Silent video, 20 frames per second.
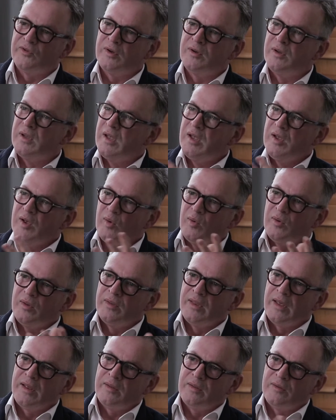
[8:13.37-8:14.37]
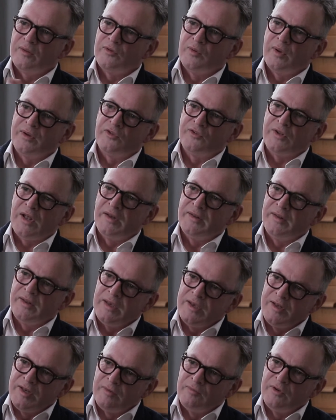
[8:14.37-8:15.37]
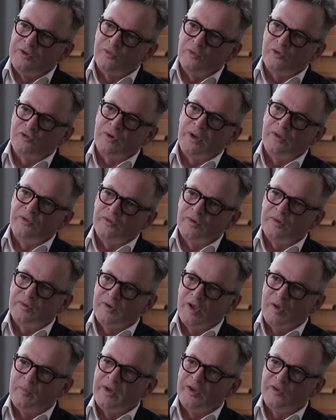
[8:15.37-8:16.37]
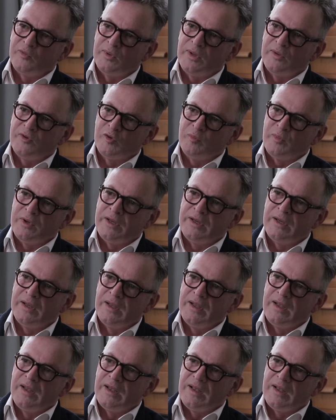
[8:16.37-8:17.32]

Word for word: So understanding the individual transcriptomics will ultimately